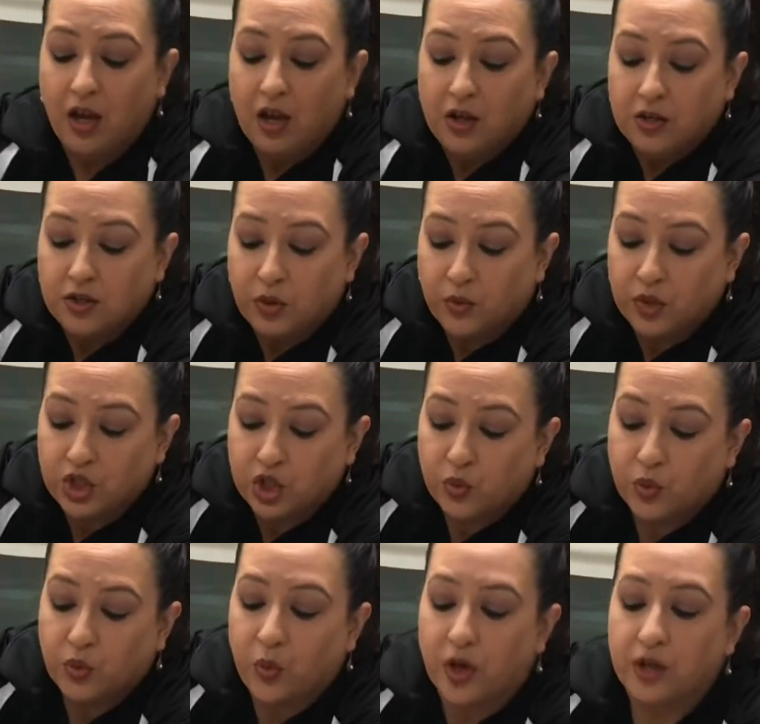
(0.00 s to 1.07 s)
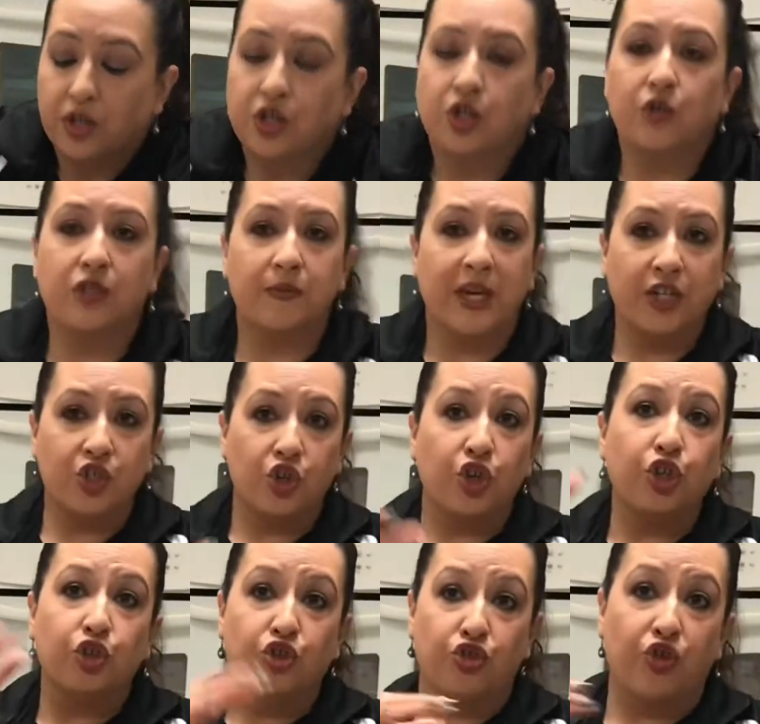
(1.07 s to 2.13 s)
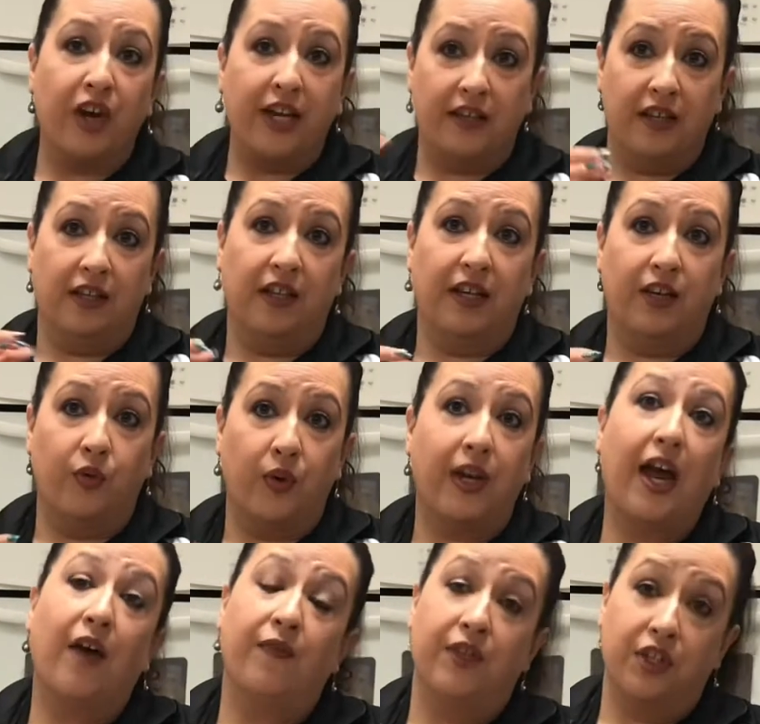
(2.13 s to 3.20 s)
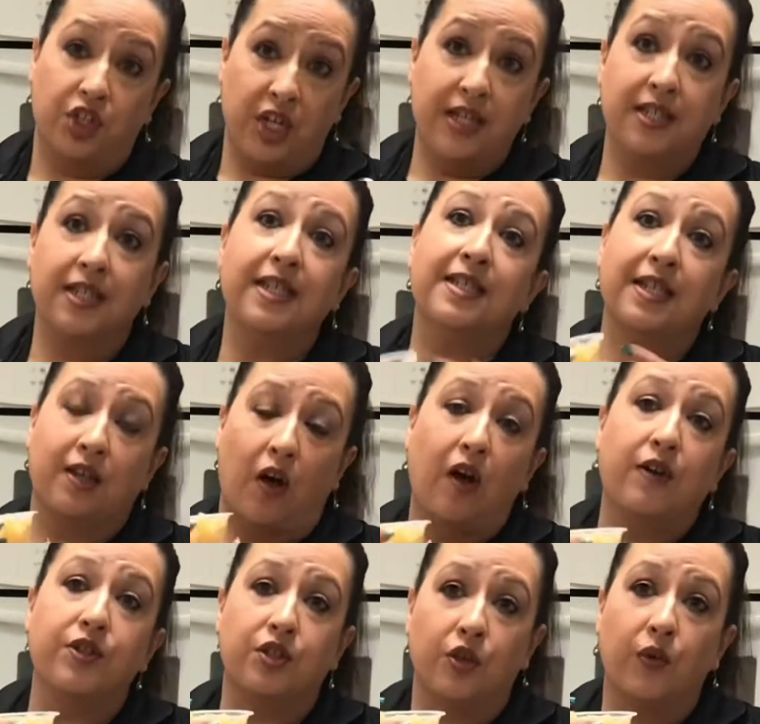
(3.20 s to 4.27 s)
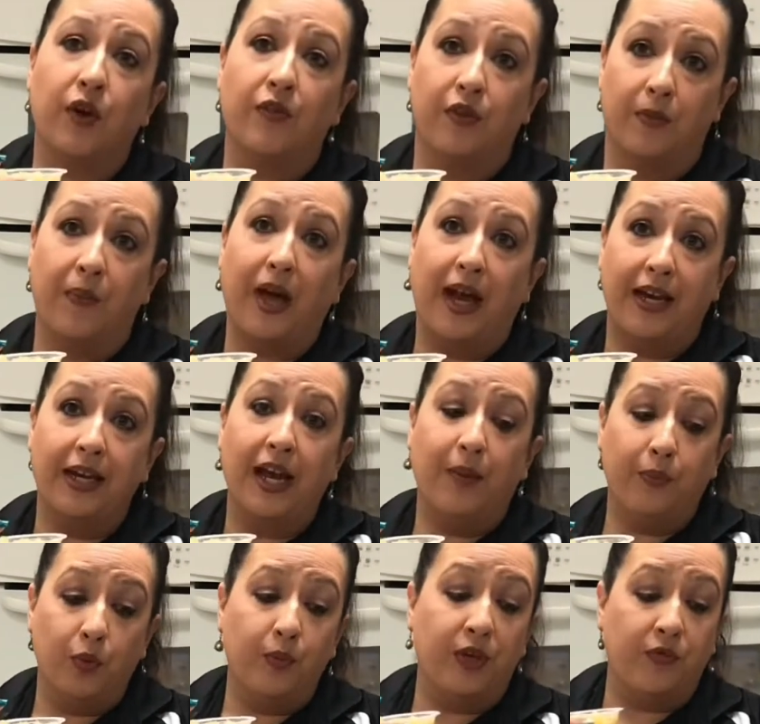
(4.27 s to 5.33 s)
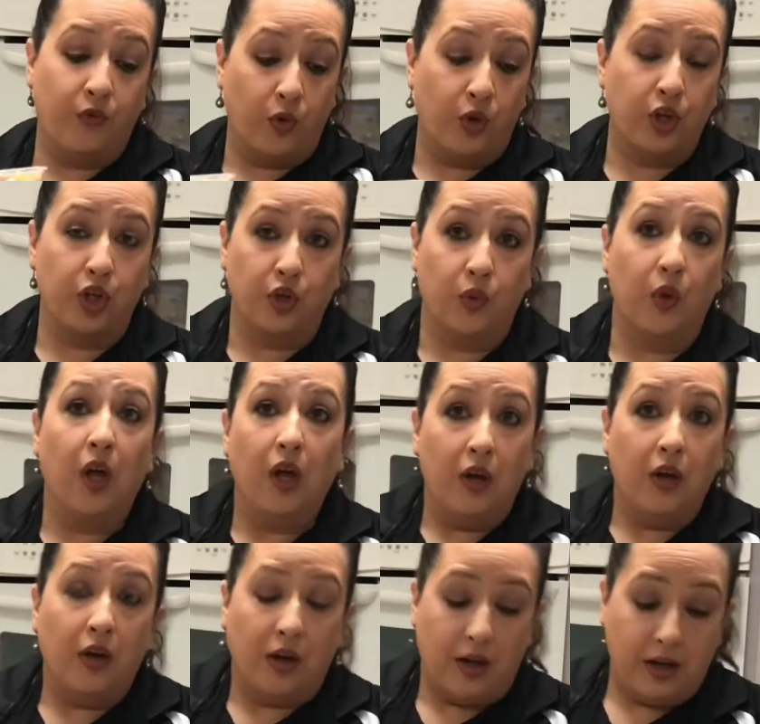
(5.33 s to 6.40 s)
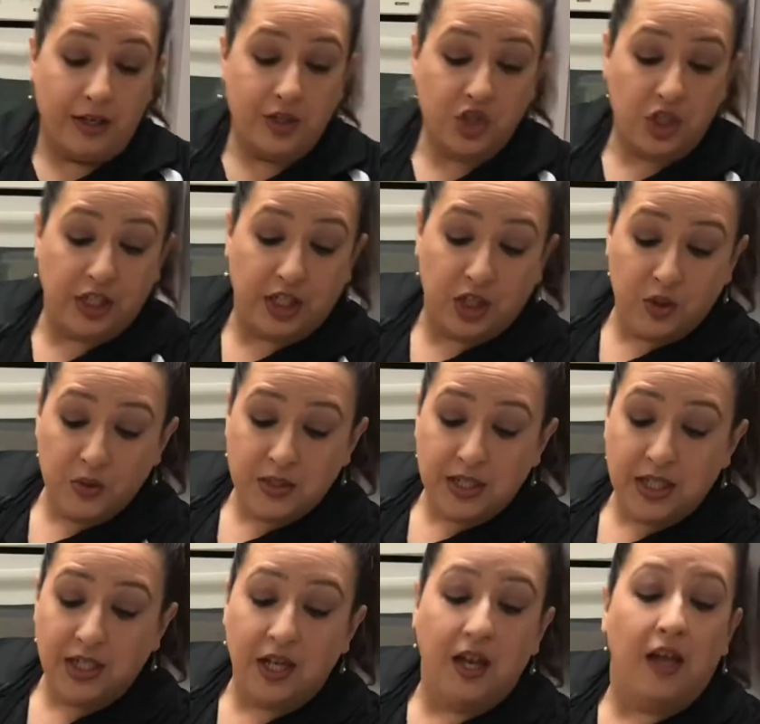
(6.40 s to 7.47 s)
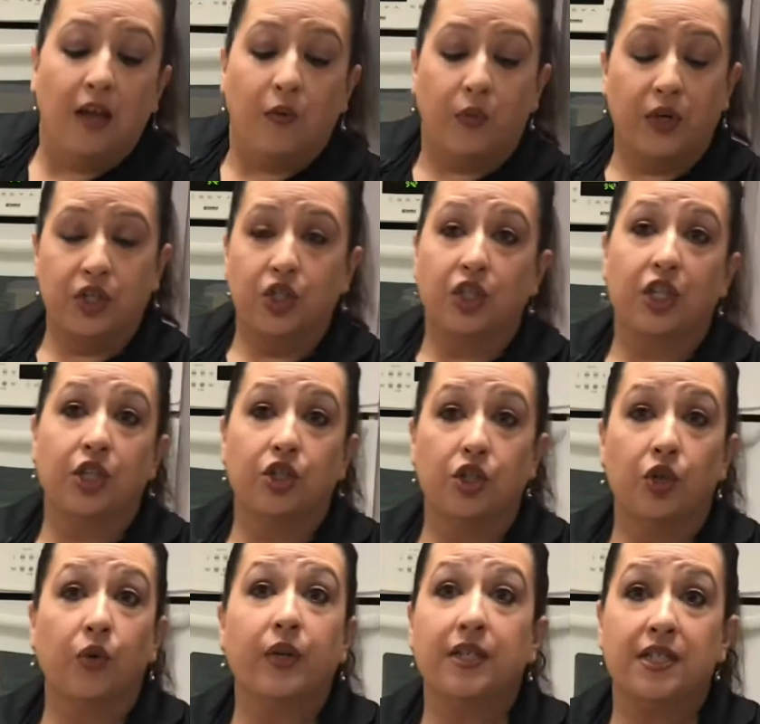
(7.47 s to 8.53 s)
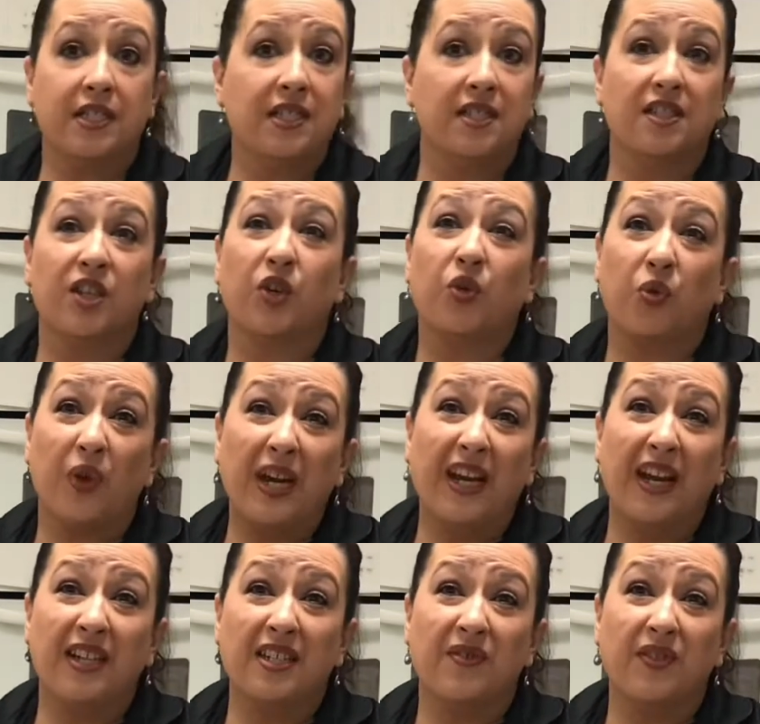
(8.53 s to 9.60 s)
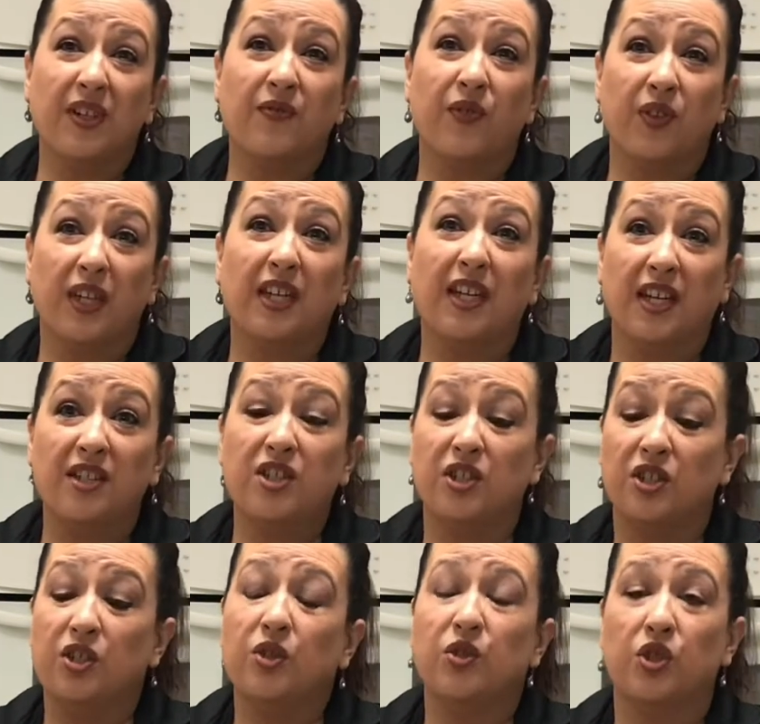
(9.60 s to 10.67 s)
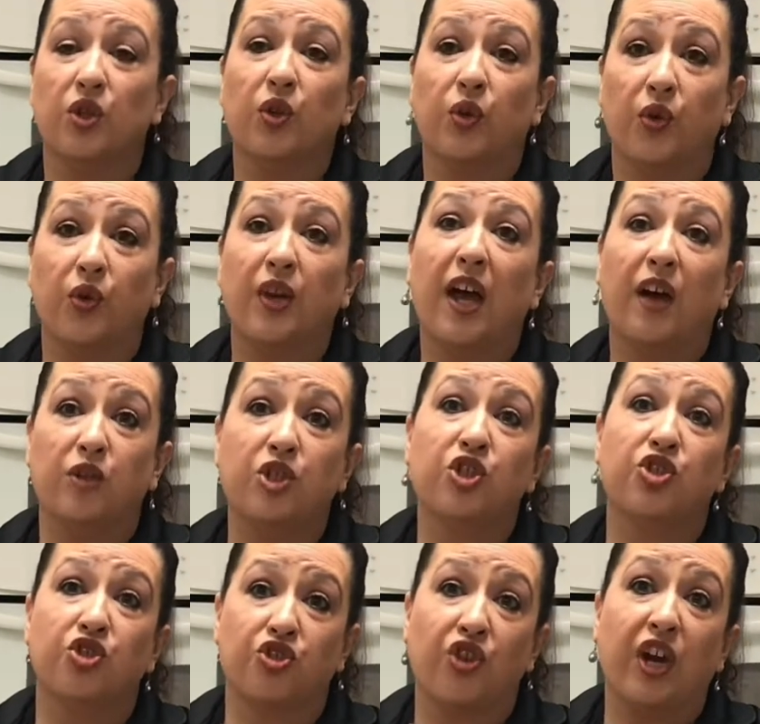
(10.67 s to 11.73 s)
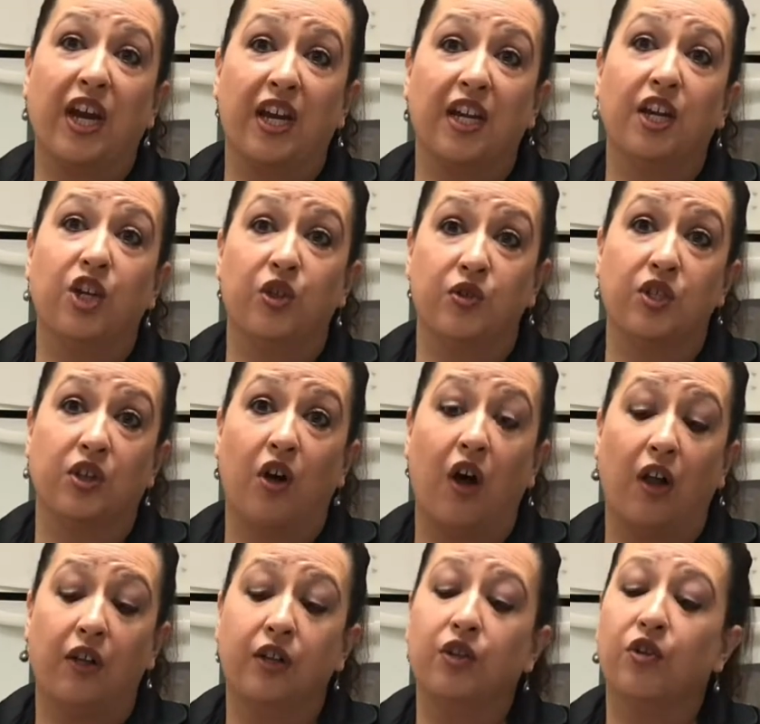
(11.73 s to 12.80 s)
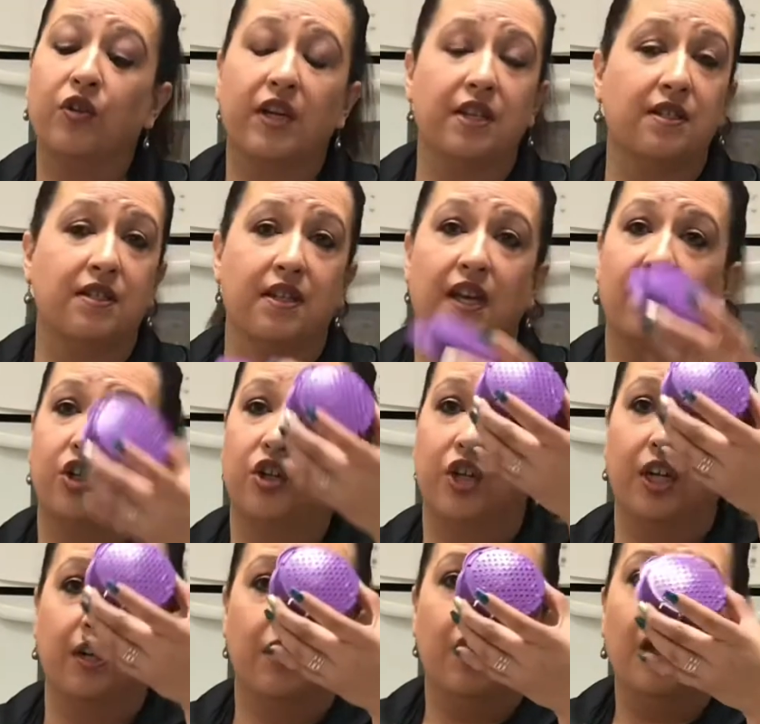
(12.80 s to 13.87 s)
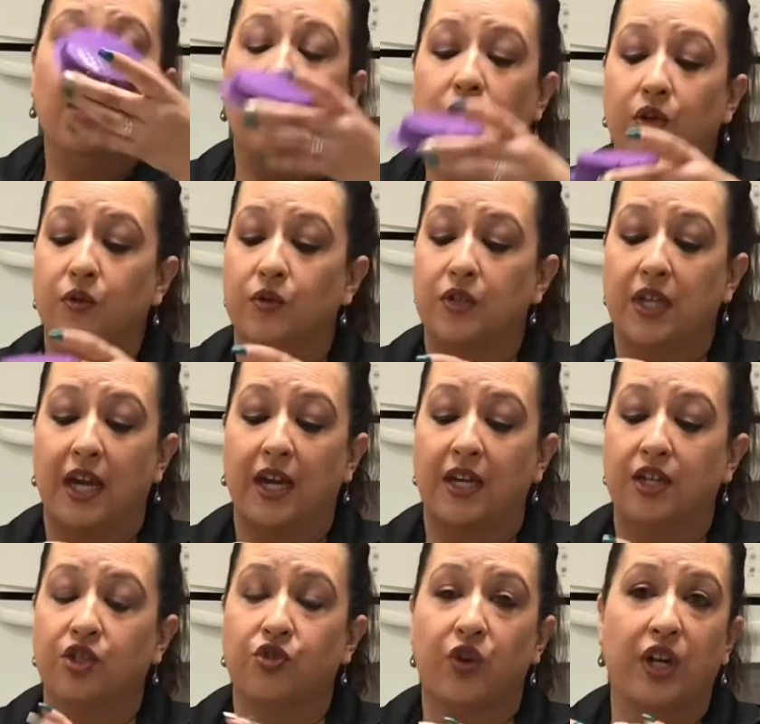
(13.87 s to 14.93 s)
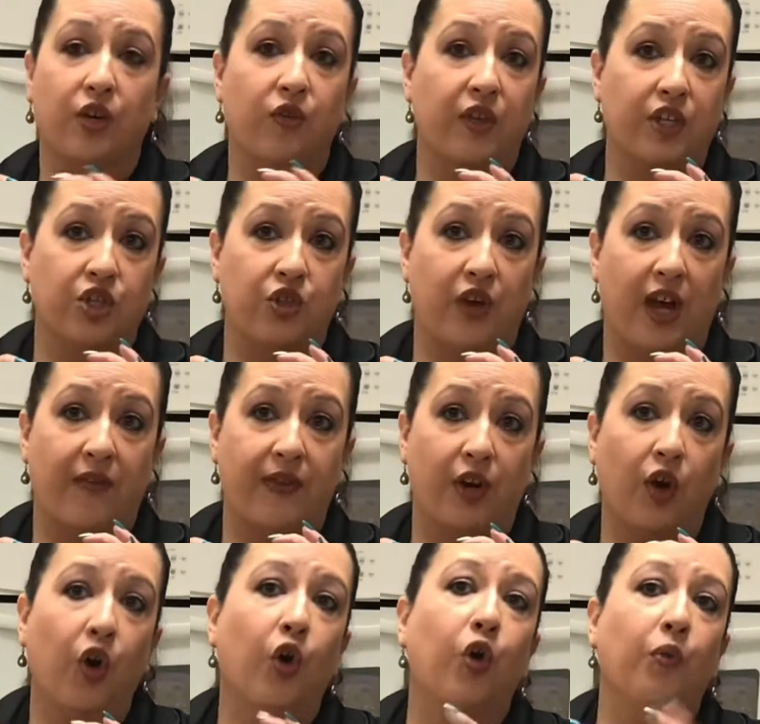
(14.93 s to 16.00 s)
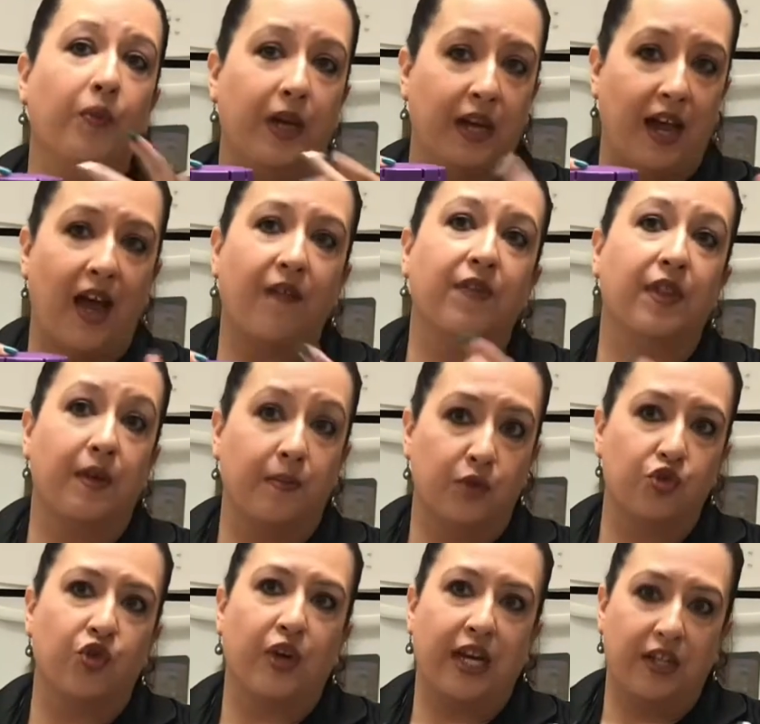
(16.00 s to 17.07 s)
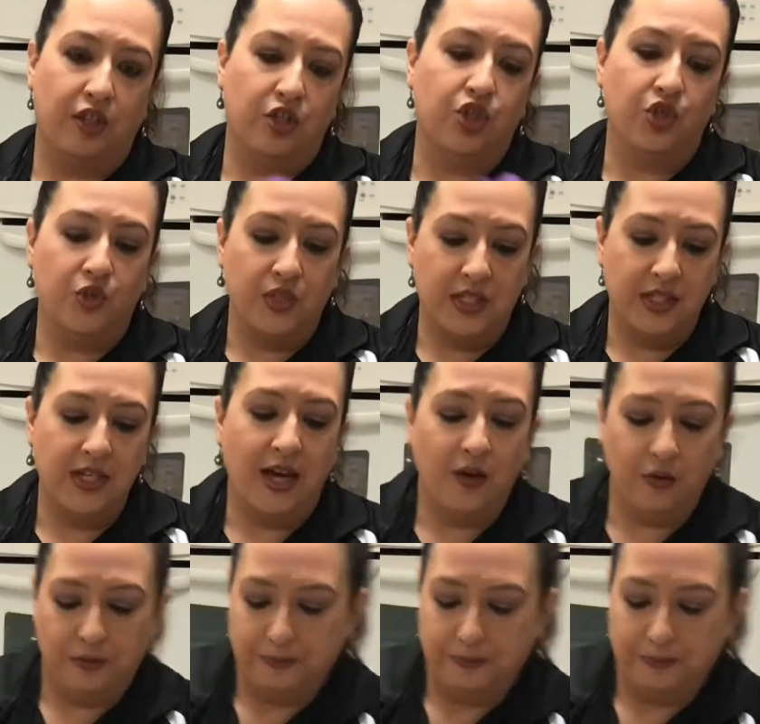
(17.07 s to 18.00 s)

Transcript: So what you would want to do is make sure you drain the liquid out of the chestnuts and also of the pineapple before you actually use it. What you could do is, this is a great activity for the kids to do to learn how to strain and use a colander, is that you could use any strainer that you have at home and have them drain the juices out.